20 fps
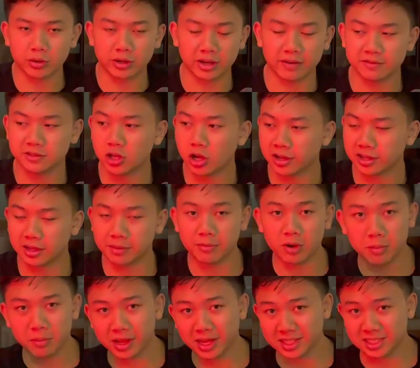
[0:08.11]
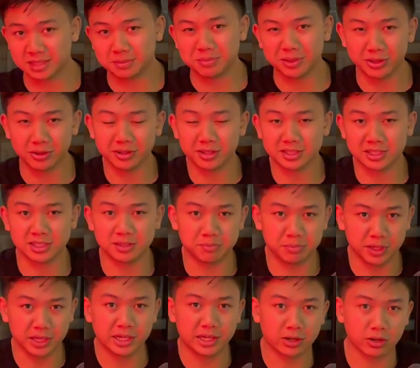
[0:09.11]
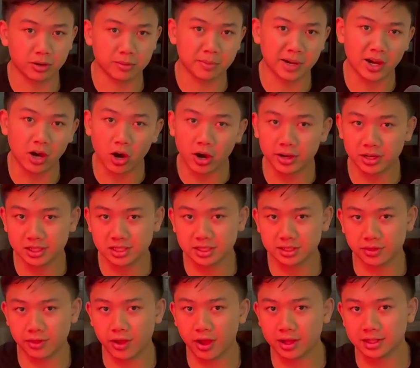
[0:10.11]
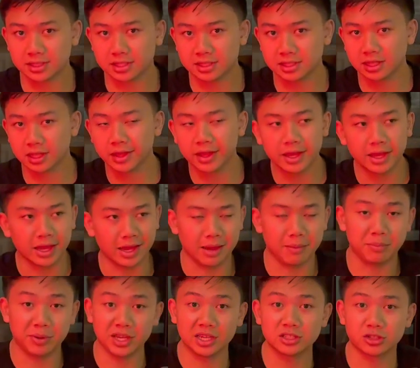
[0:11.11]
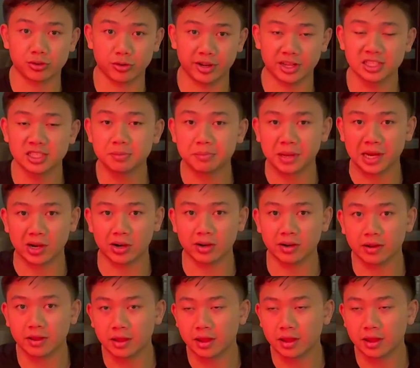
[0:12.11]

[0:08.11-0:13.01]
kind of talking about my experiences being here and my honest thoughts and being transparent,